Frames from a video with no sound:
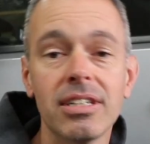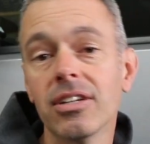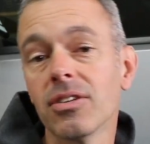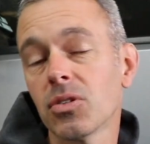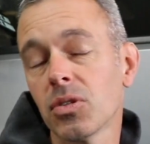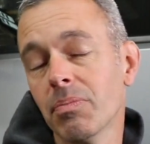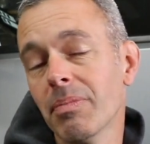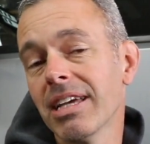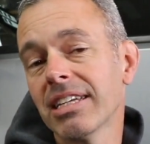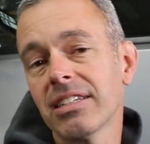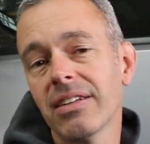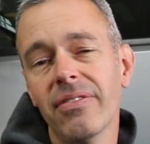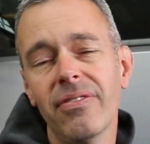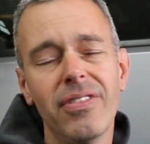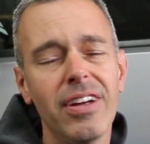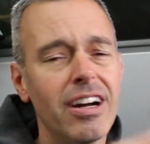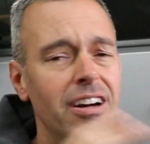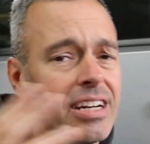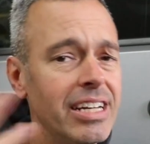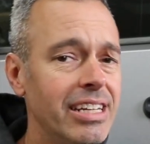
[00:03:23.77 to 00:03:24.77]
makes it
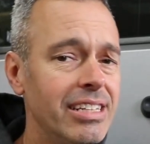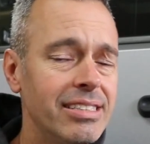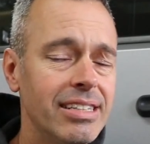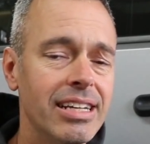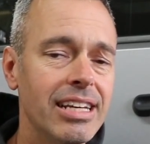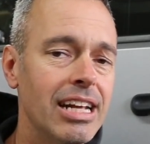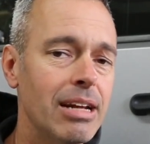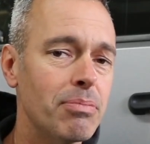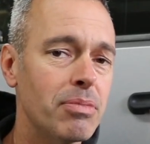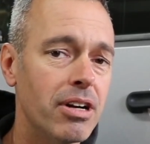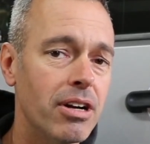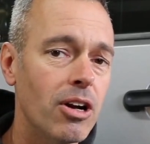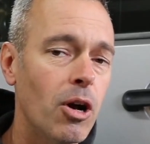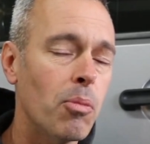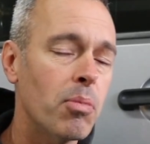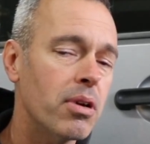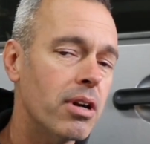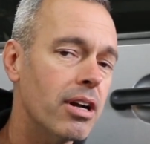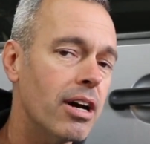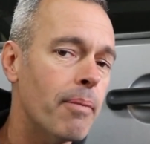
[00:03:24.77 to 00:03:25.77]
very easy to get up there and
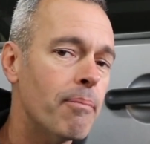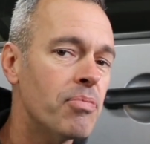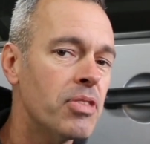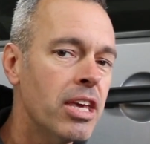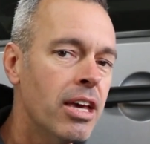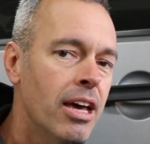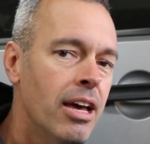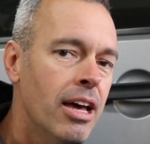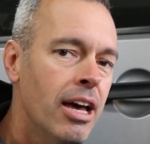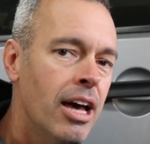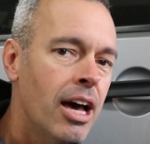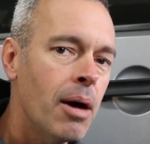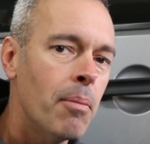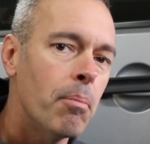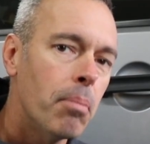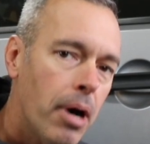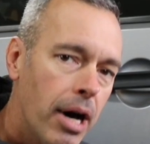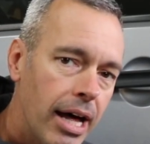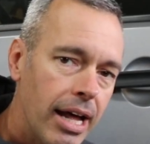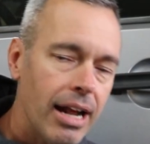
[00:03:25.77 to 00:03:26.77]
open it up.
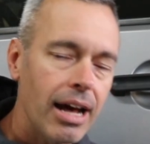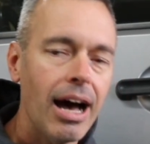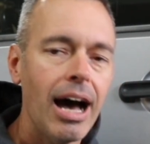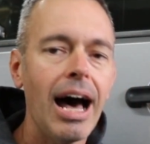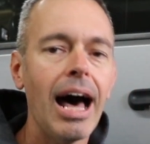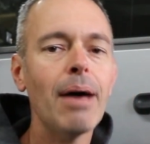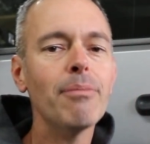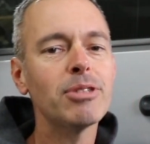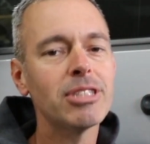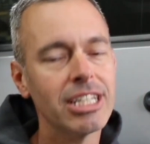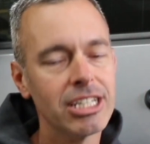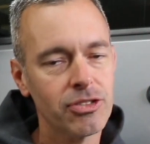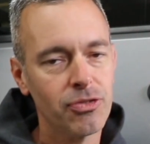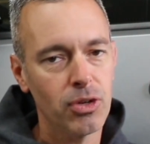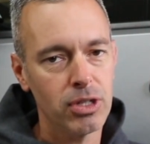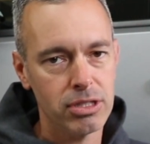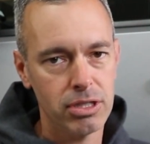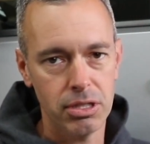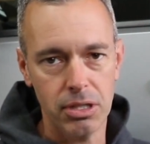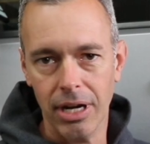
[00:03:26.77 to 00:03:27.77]
But I'm
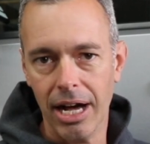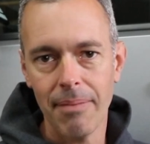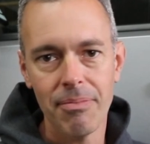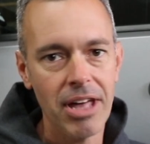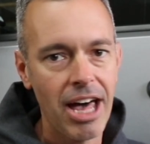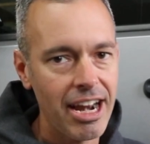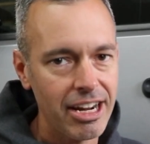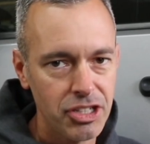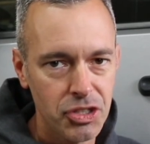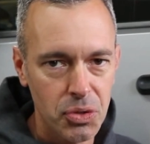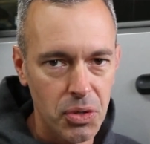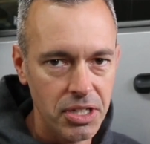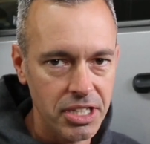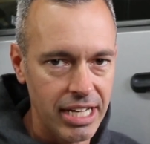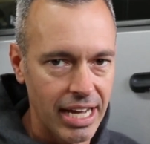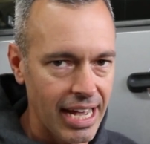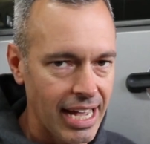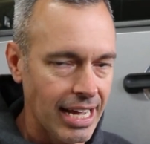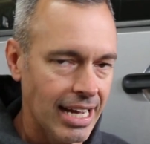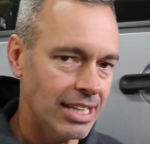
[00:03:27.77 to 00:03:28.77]
6'2", I'm not a short
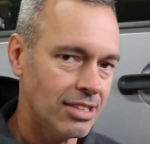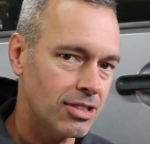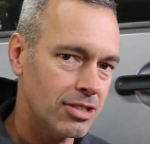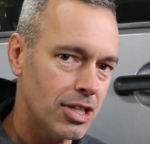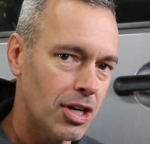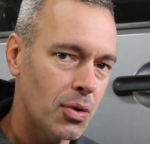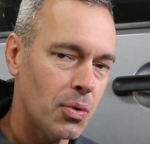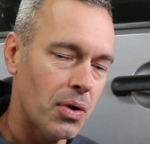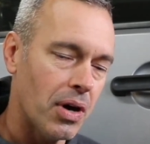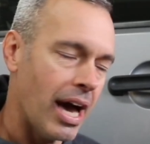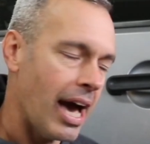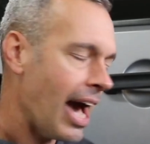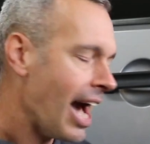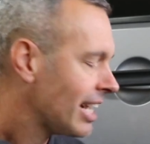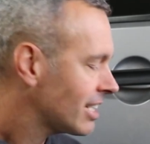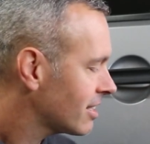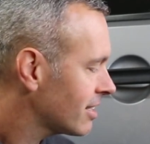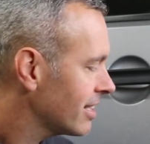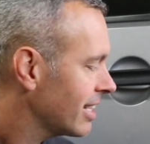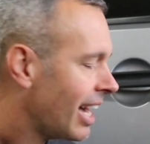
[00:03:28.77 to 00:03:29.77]
guy. And so
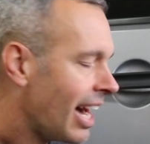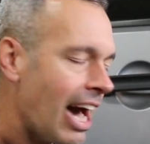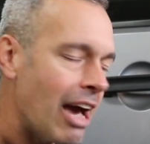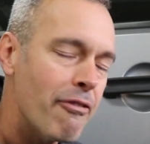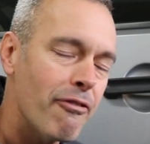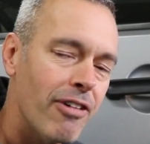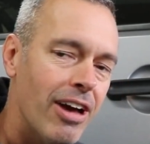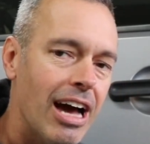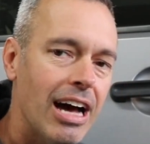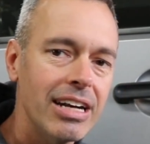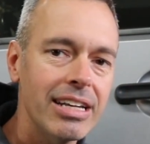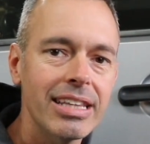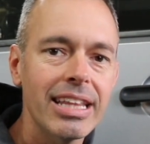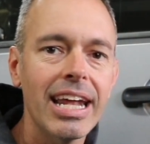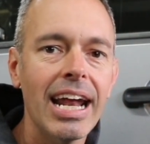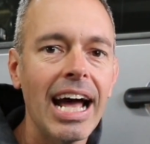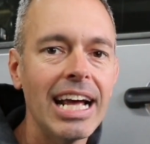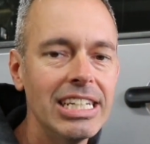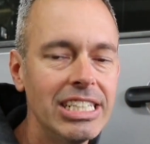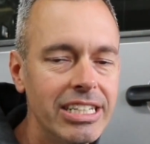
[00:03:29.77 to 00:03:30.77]
actually I found
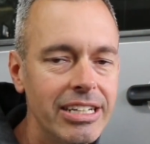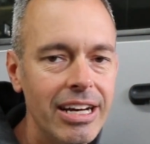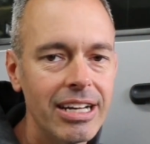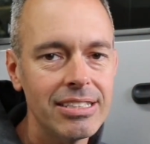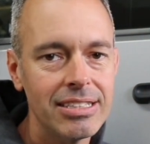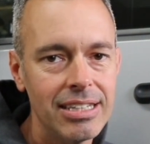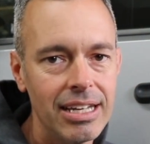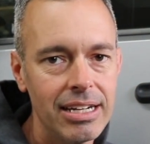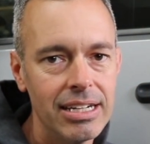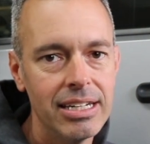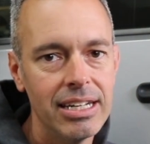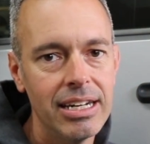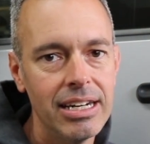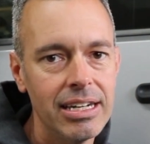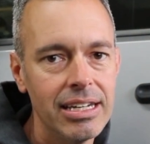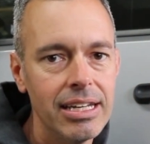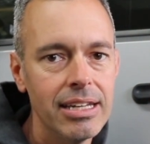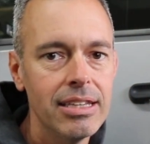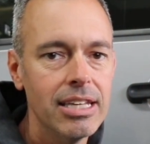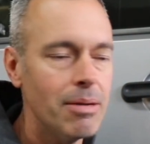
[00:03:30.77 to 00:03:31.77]
that I just
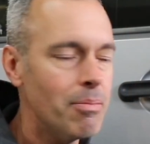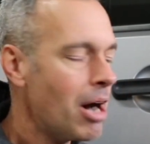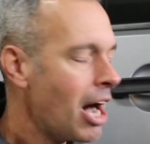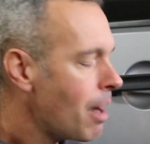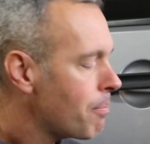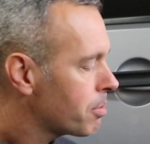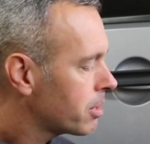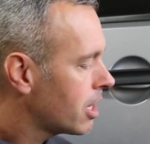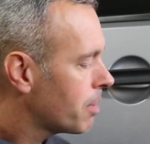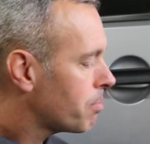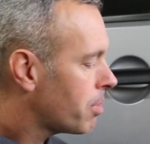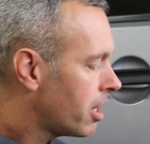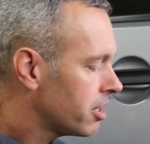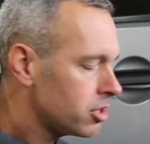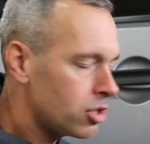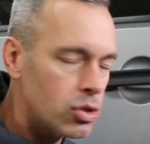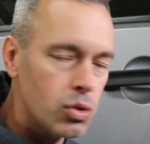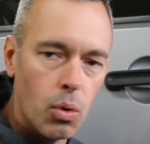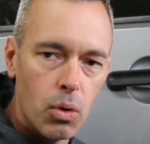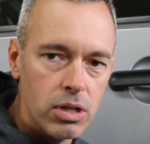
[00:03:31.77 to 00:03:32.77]
didn't need them. Hopping up on
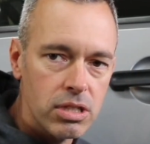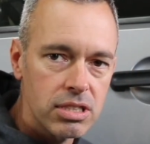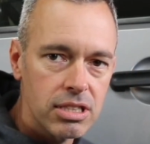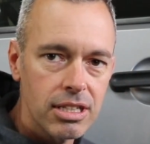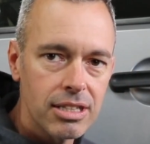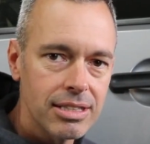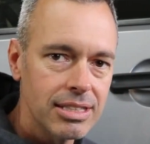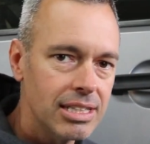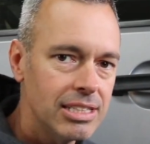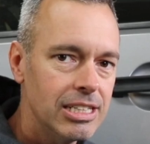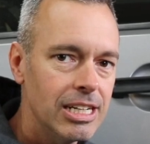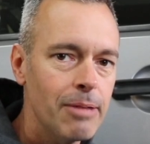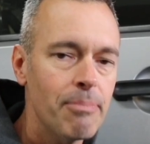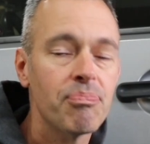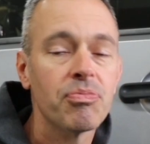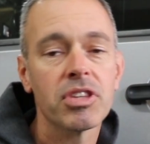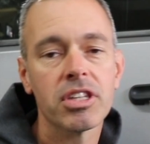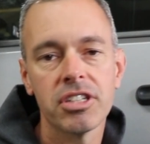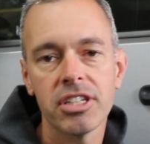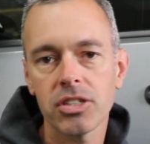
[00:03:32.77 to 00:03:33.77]
the door sill of the
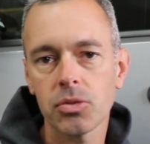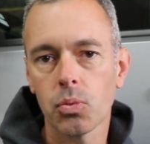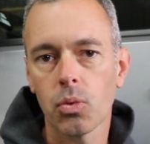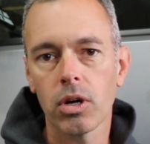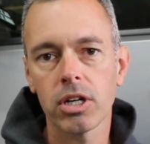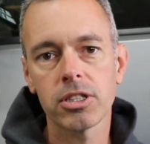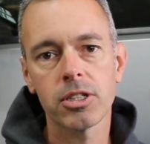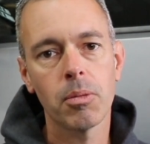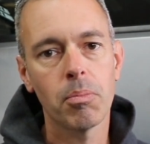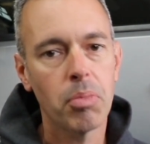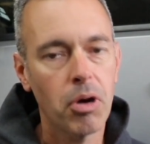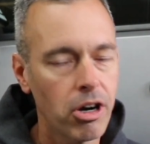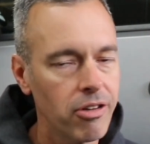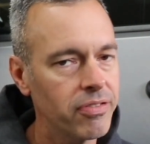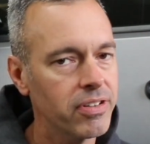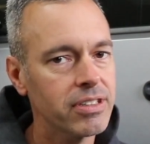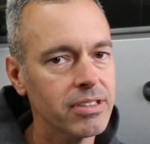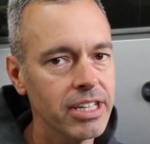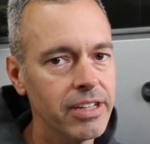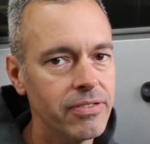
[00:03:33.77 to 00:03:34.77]
Jeep just works
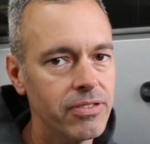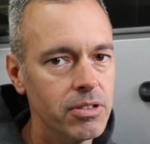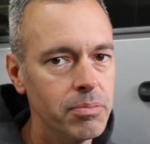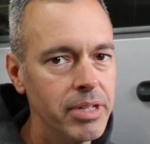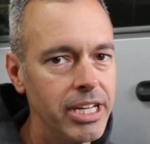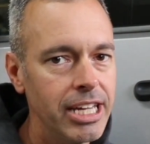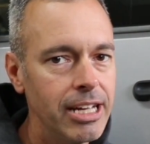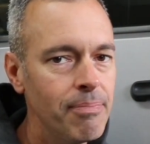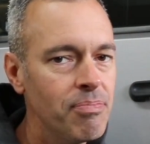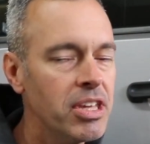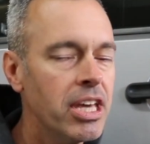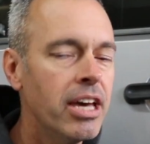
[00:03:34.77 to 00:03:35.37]
perfectly for me.